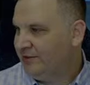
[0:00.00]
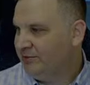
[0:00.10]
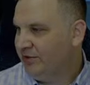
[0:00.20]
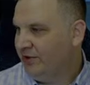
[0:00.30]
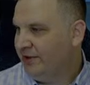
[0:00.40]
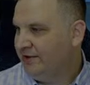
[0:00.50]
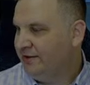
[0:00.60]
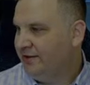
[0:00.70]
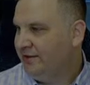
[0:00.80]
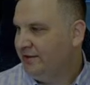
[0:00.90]
them taunt,
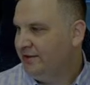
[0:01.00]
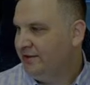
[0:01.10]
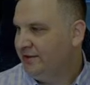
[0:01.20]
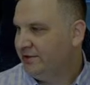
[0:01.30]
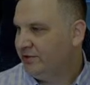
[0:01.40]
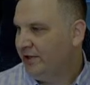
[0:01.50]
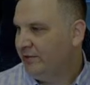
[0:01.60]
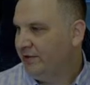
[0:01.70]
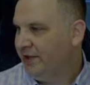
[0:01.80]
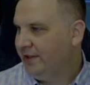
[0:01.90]
and then
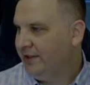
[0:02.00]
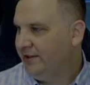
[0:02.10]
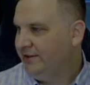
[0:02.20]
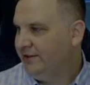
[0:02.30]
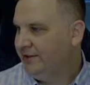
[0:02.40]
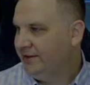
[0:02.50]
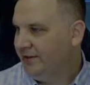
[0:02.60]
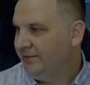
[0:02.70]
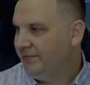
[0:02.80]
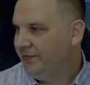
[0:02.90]
strike with Anakin.
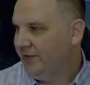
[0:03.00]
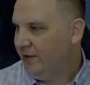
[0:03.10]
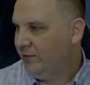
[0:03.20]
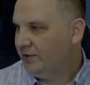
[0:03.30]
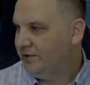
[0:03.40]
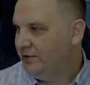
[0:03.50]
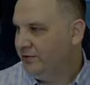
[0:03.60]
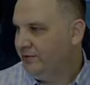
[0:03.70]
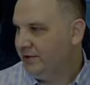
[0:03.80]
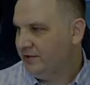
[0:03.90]
Yep, that works
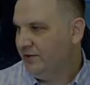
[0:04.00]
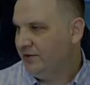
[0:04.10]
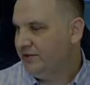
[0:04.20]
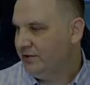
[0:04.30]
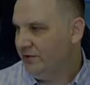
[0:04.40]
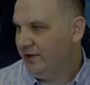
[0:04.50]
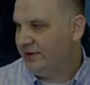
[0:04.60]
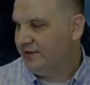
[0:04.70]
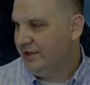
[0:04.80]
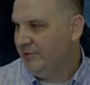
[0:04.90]
too. As long as the
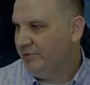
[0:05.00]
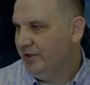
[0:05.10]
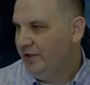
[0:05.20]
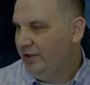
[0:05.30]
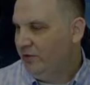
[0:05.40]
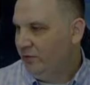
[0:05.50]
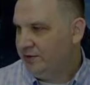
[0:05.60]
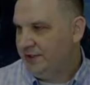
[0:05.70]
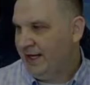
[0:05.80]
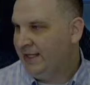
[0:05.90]
taunt is up or
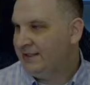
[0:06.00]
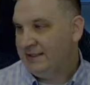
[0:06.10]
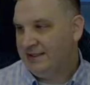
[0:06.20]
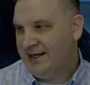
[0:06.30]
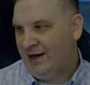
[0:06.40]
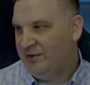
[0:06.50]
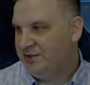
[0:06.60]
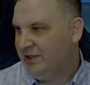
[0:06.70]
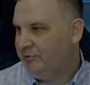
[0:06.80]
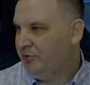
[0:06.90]
tenacity down
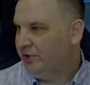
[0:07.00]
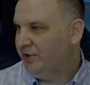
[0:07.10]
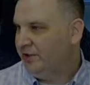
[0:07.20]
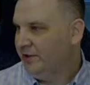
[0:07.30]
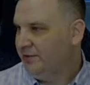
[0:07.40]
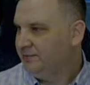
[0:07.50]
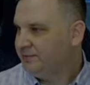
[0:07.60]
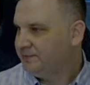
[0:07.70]
is up, you're good to go.